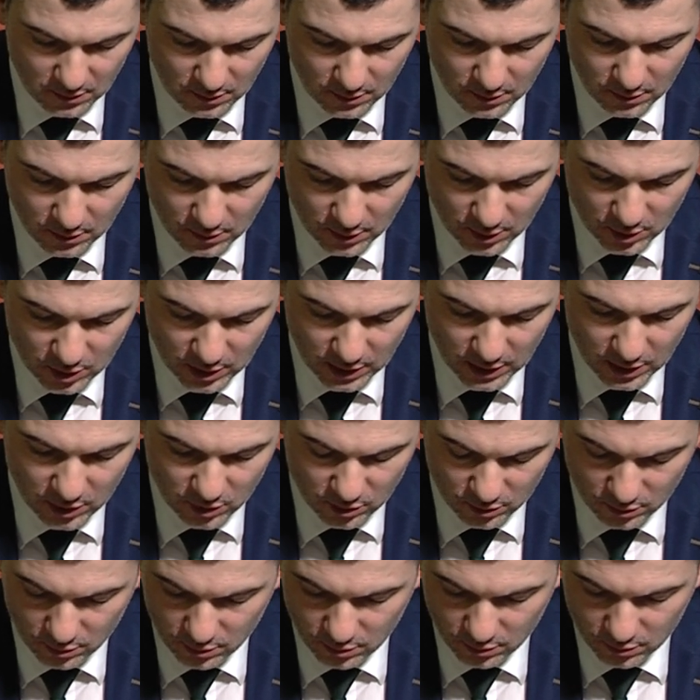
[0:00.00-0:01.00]

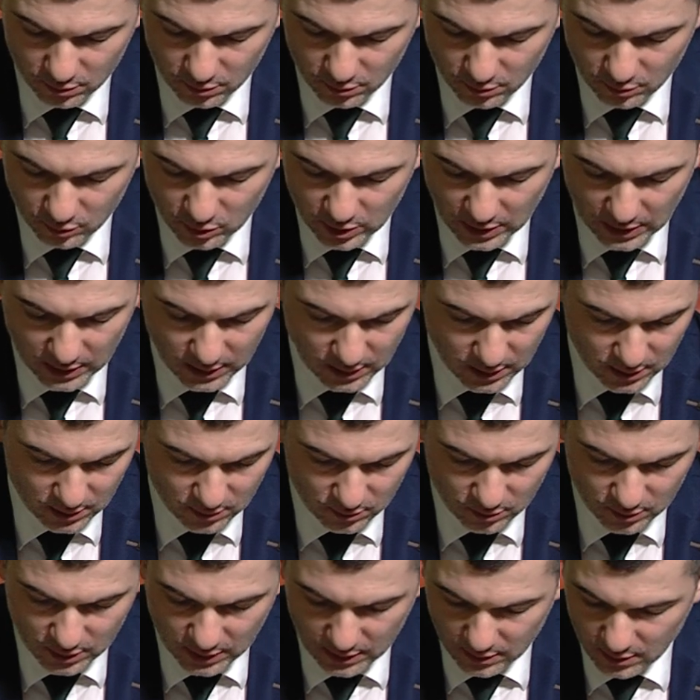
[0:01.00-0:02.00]
Congratulations to
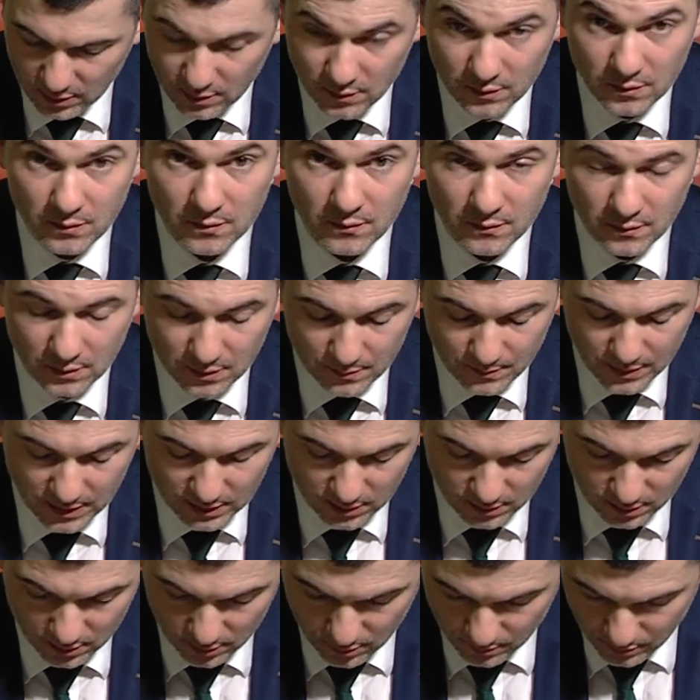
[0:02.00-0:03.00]
Žalgiris. Today they were
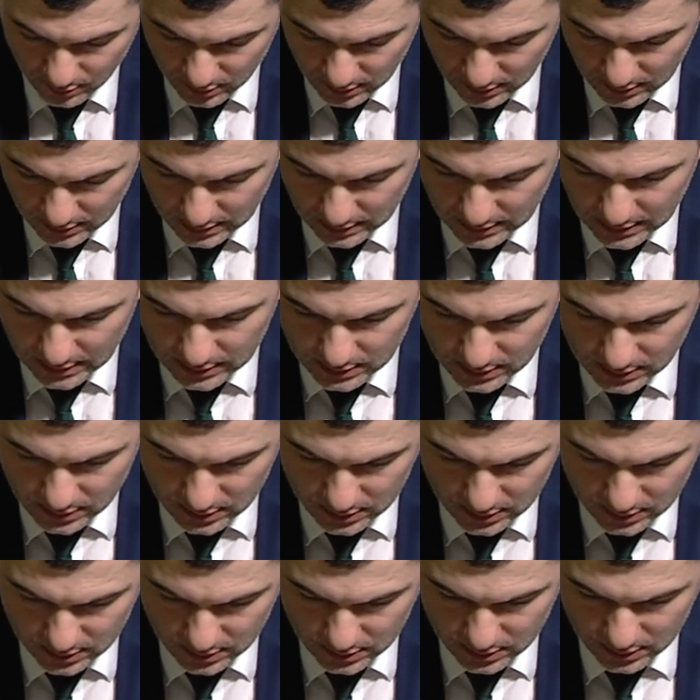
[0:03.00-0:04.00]
better opponent than
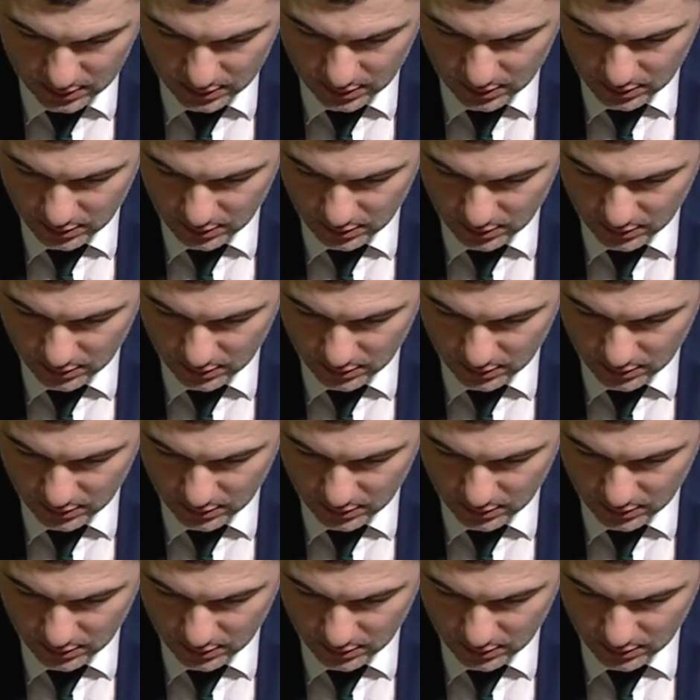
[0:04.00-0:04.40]
us.